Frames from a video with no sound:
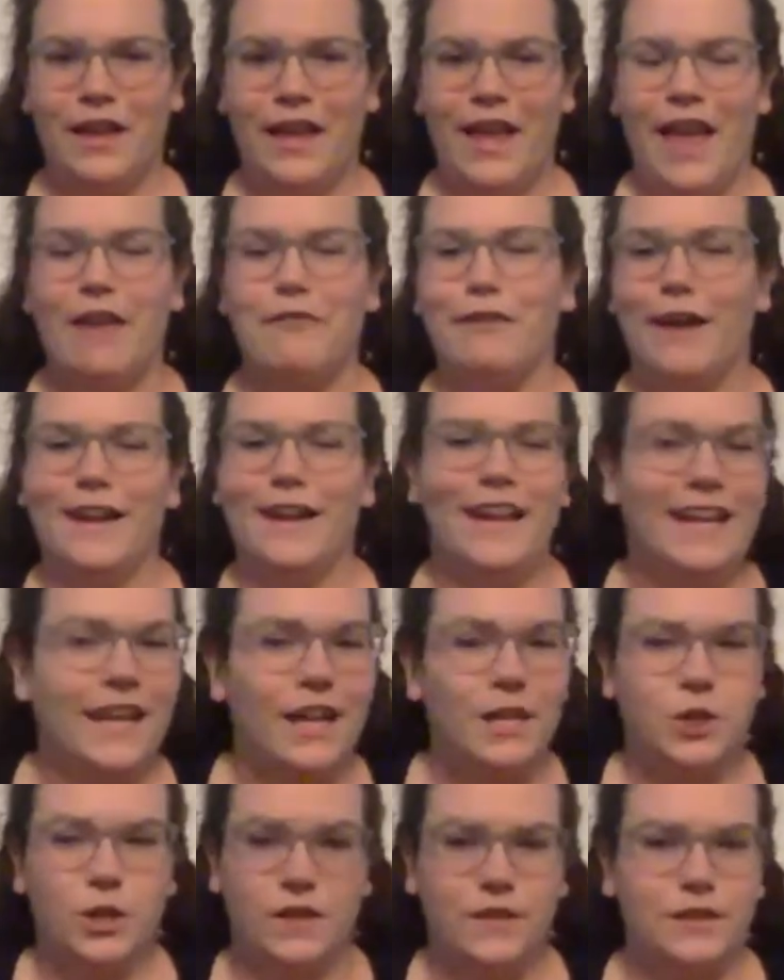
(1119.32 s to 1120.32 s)
If I didn't
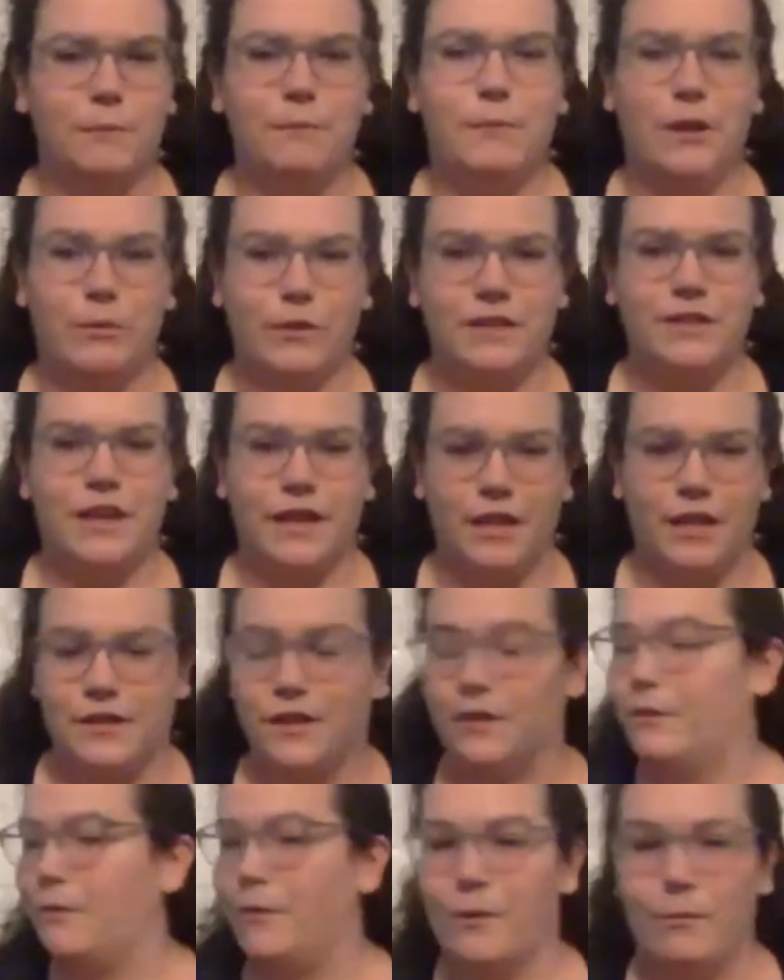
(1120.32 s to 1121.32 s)
get Justin Bieber tickets,
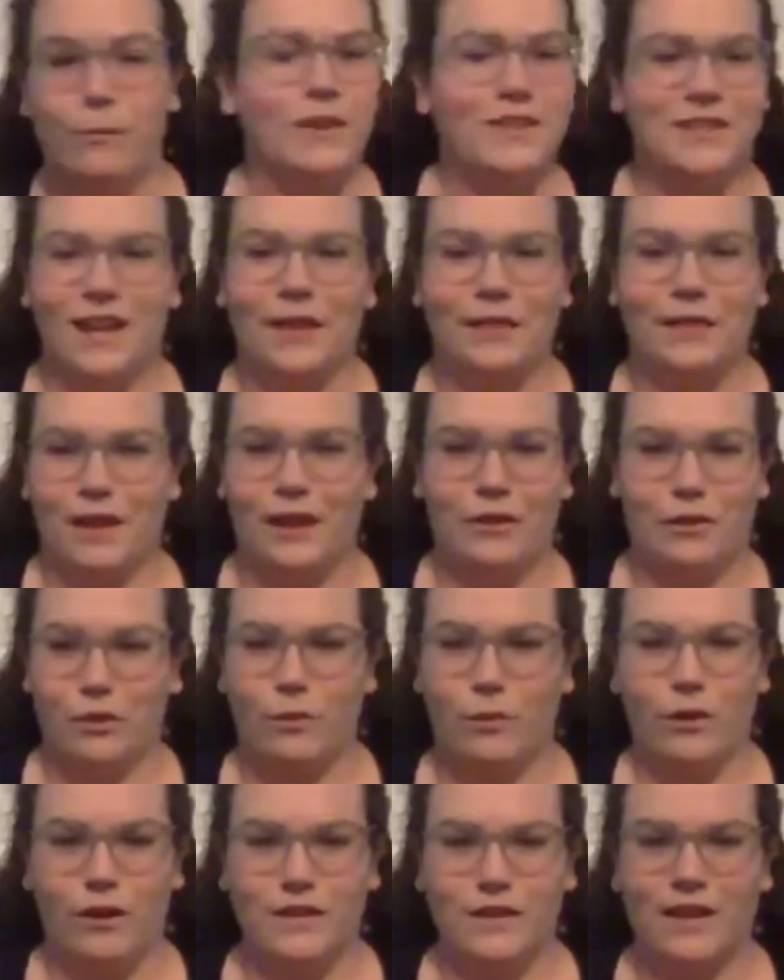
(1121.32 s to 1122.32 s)
it was not the end of the
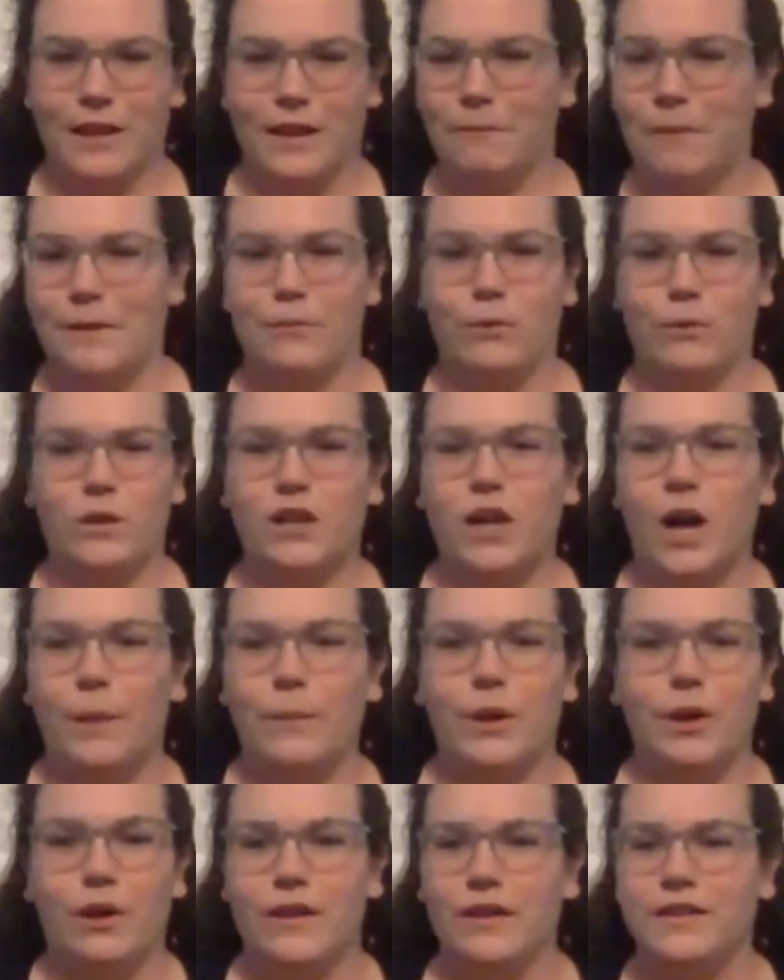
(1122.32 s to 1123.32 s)
world. Like, people would come
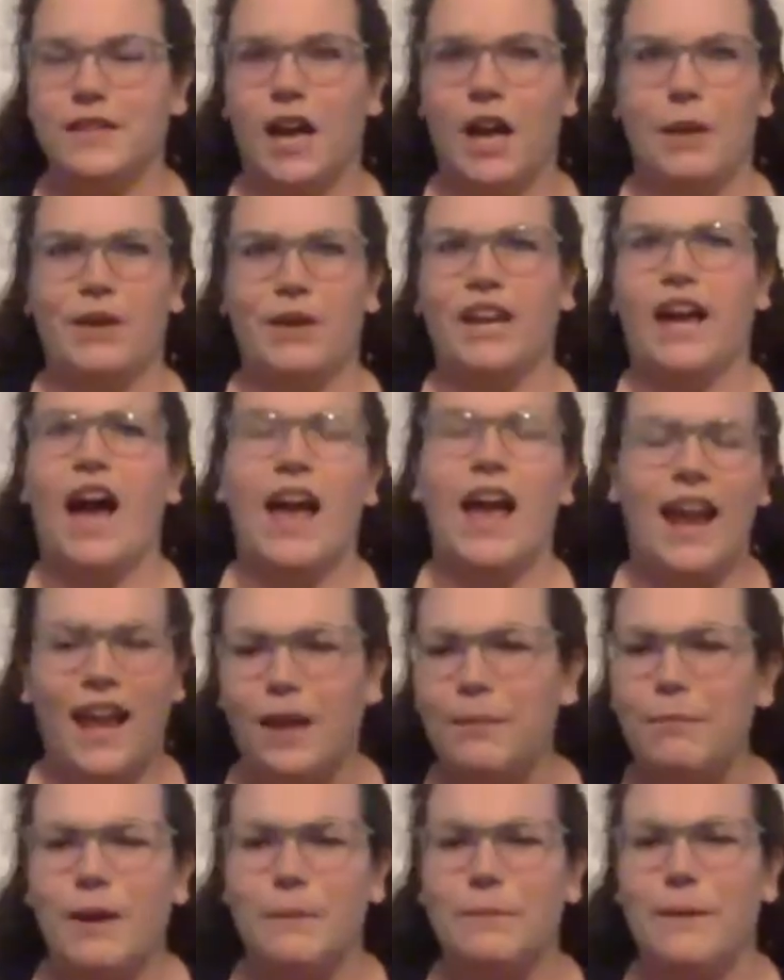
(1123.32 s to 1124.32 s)
in all the time, like, I
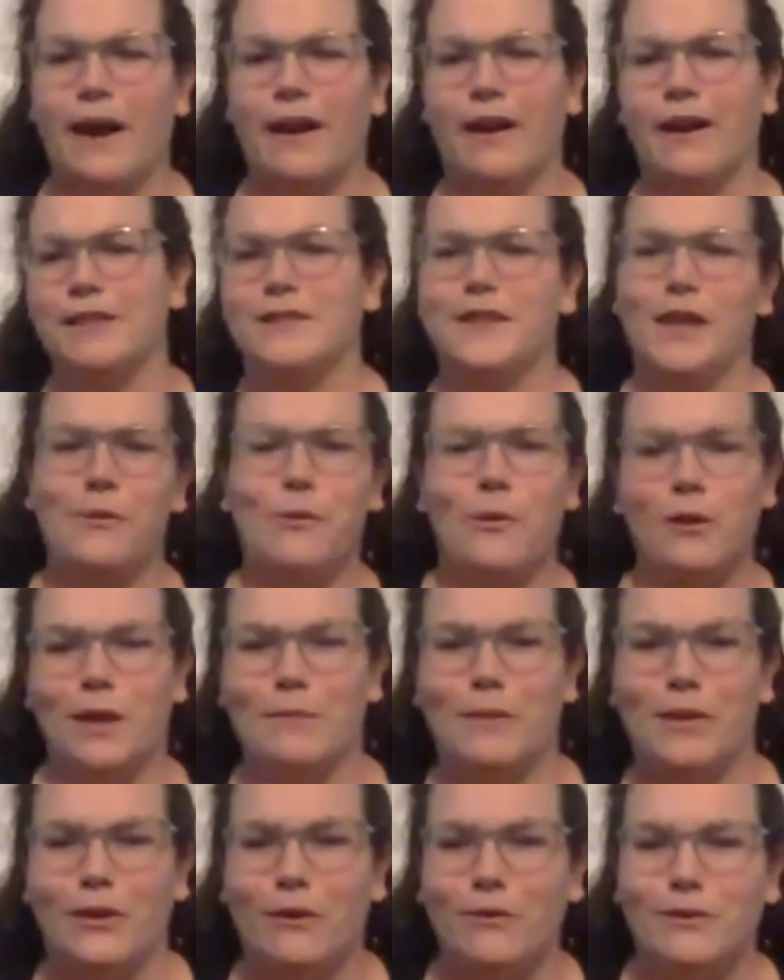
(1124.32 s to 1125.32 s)
hate my parents, they won't let
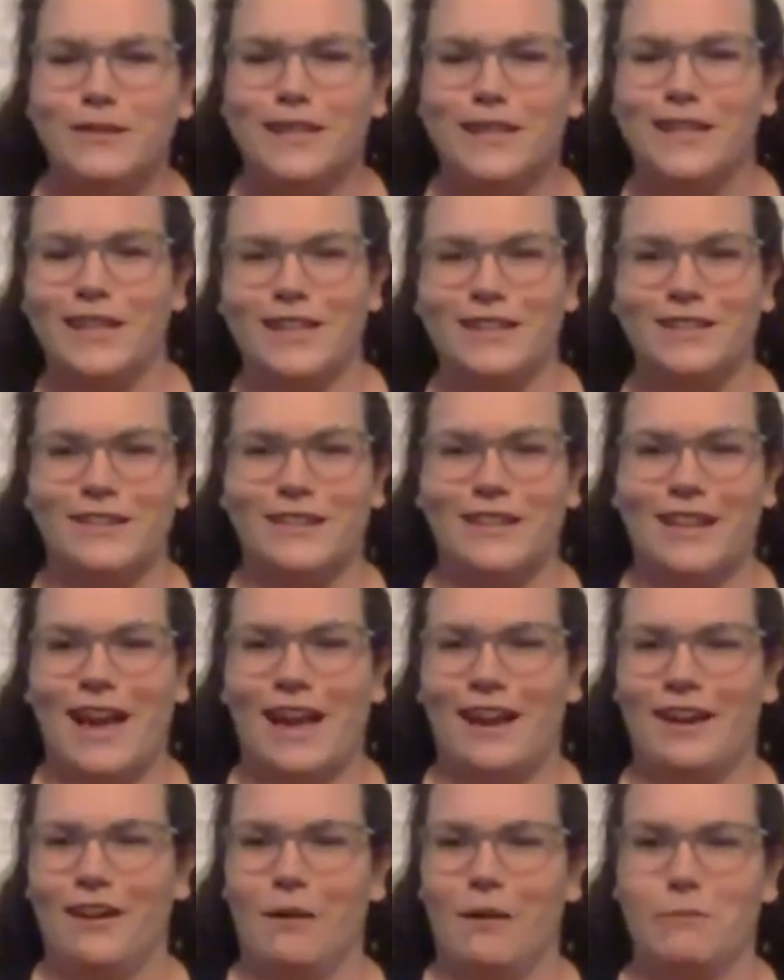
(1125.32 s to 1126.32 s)
me go see this or
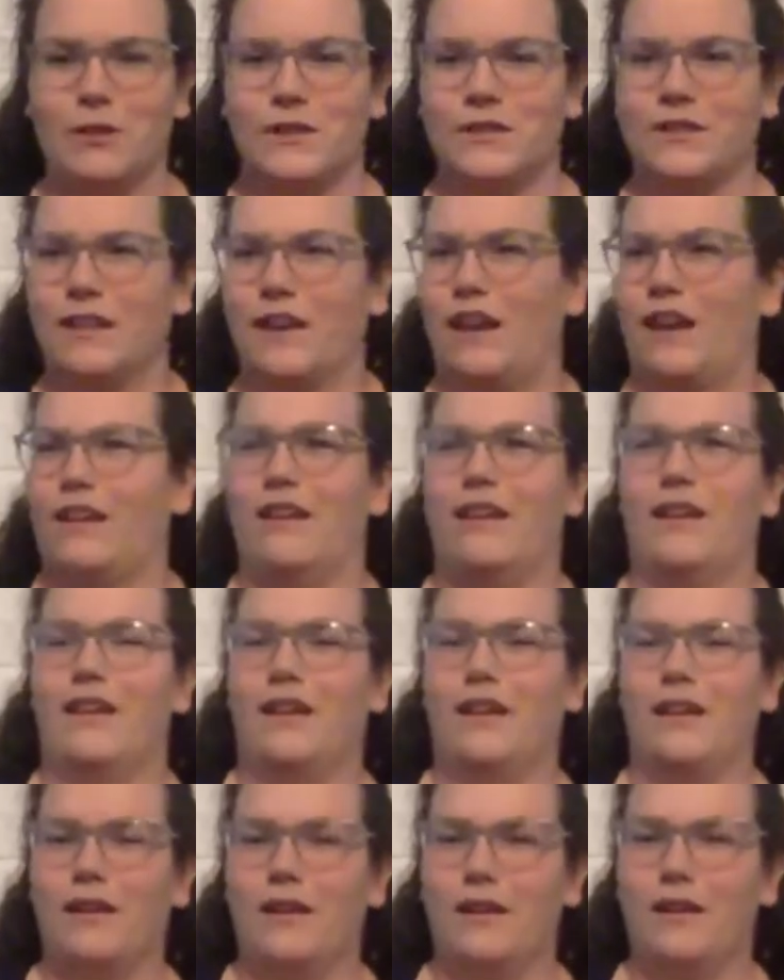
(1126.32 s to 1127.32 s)
that. And I'm just like,
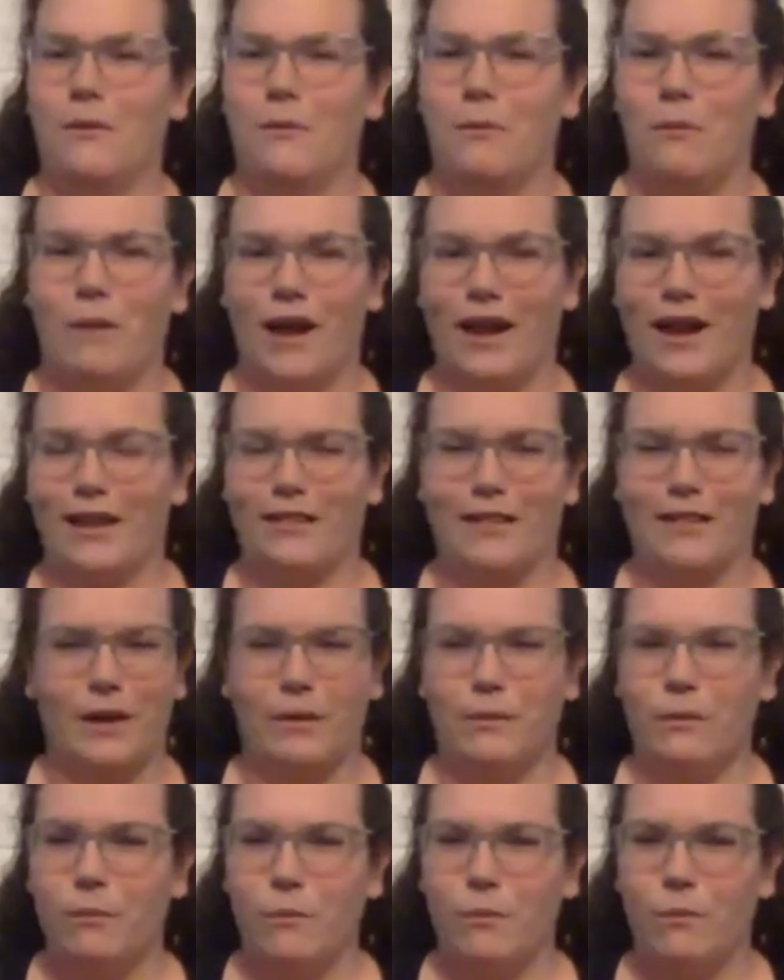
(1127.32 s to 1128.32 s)
why? Like,